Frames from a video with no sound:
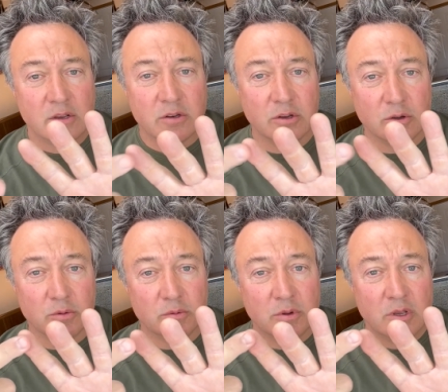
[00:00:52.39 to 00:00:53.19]

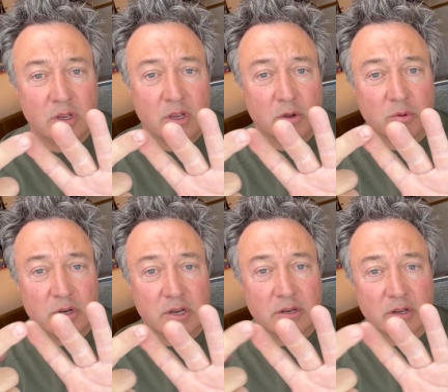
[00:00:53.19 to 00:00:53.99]
2, we
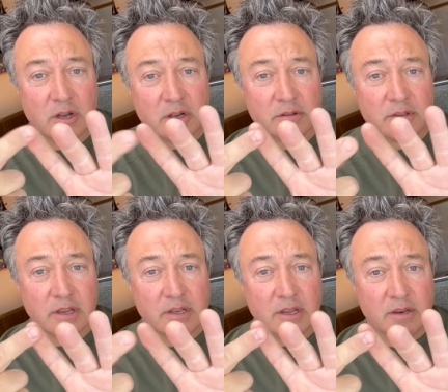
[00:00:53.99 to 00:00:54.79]
need dogs
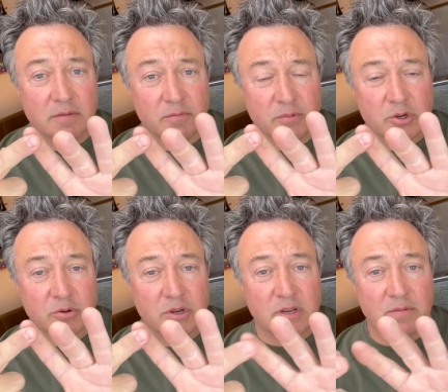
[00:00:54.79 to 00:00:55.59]
that can
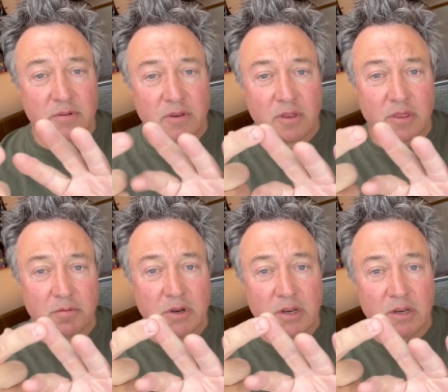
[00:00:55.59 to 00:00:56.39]
retrieve.
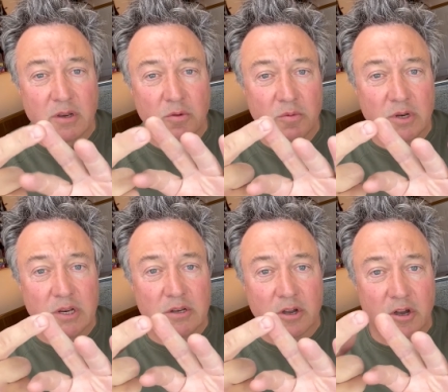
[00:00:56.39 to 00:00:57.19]
3, we
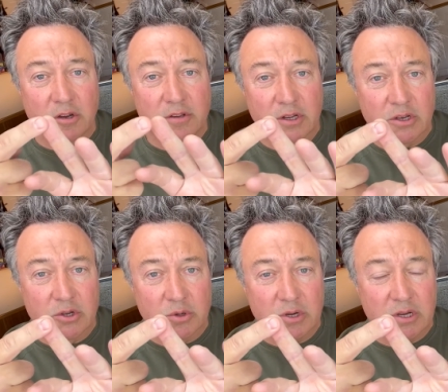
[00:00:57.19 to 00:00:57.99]
need dogs that can
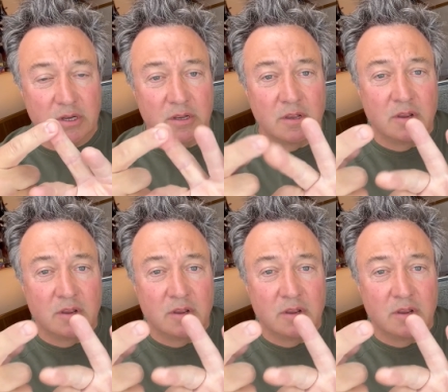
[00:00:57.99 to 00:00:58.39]
tree.